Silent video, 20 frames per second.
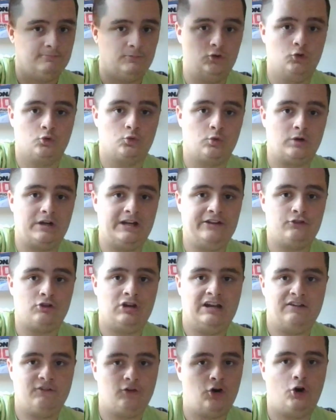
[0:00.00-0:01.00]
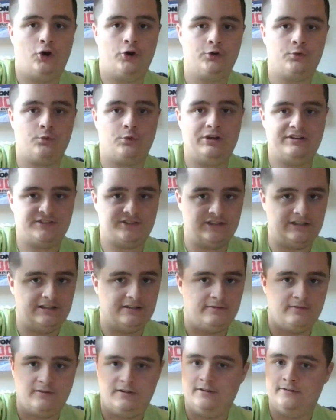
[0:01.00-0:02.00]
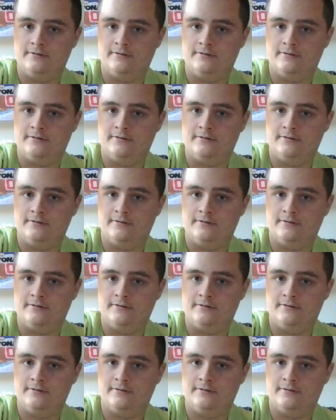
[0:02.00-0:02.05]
great driver, hard racing,